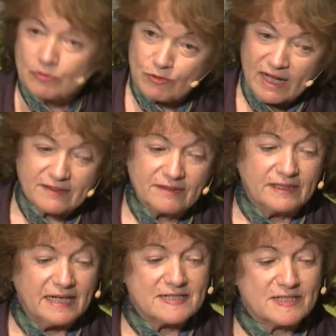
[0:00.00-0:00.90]
rather
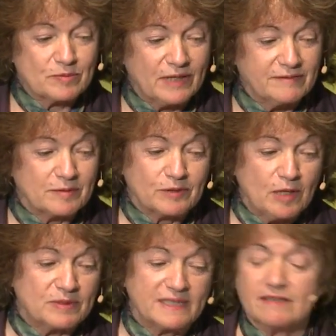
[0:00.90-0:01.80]
than as the private
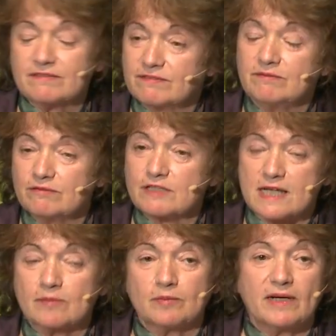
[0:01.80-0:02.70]
property of, for
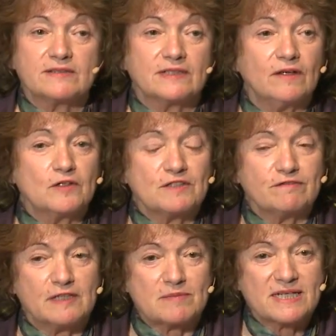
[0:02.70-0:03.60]
example, biotechnology
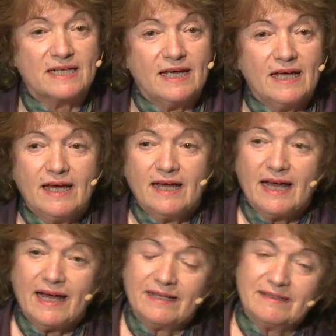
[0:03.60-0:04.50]
firms.
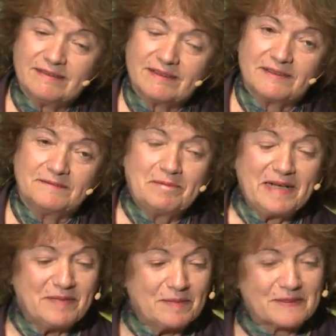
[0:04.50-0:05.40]
And
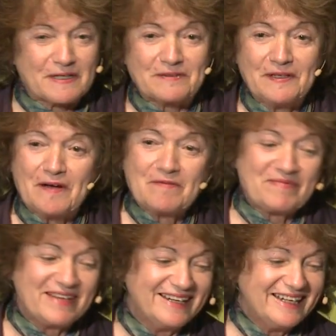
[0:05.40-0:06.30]
many people don't know
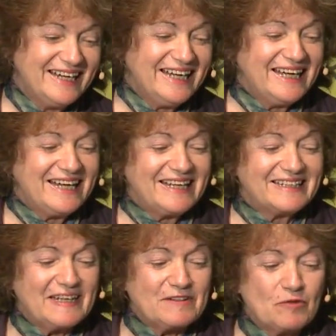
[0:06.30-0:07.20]

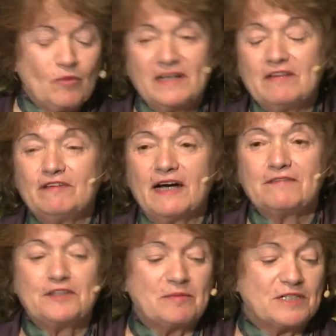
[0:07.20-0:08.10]
that 1 in
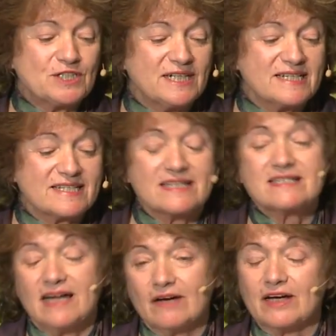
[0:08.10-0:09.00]
5 human genes
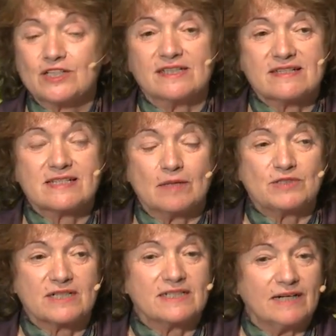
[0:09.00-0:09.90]
is now actually the
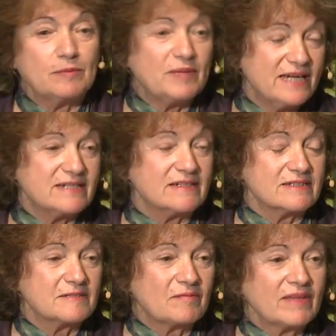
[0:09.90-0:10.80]
subject of a
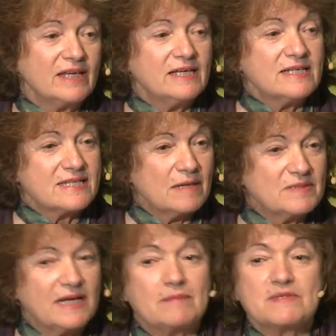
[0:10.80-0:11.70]
patent,
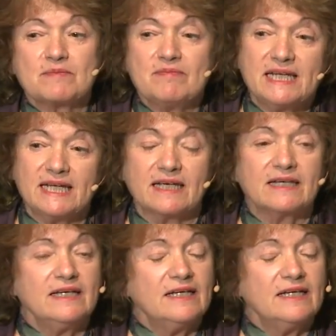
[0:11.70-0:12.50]
sometimes meaning